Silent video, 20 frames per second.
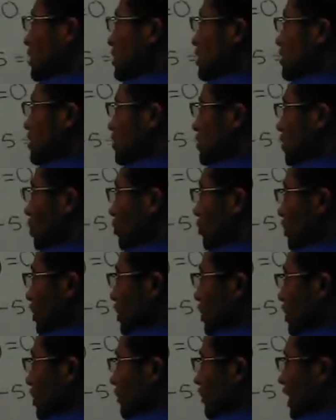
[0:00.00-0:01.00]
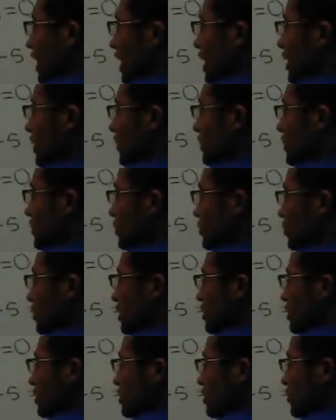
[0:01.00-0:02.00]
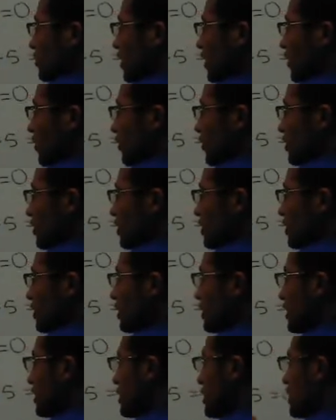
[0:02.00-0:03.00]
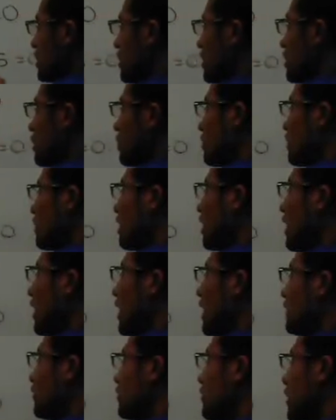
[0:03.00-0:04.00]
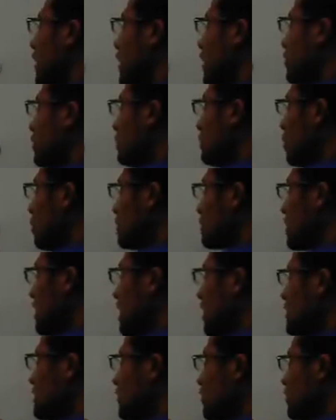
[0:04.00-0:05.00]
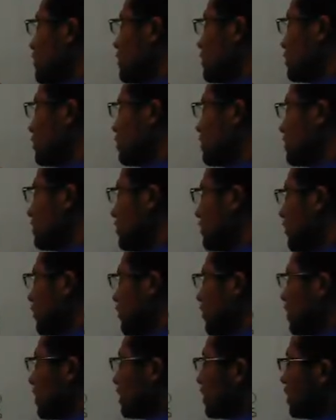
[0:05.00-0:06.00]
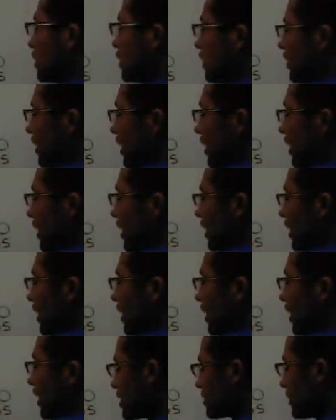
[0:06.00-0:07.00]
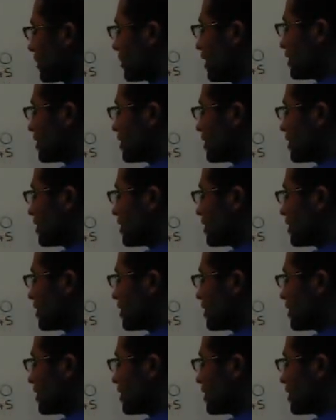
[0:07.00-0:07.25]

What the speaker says: So we're going to divide this one and this one by 3. And we're going to add 5 on both sides of this one. That way we get the x by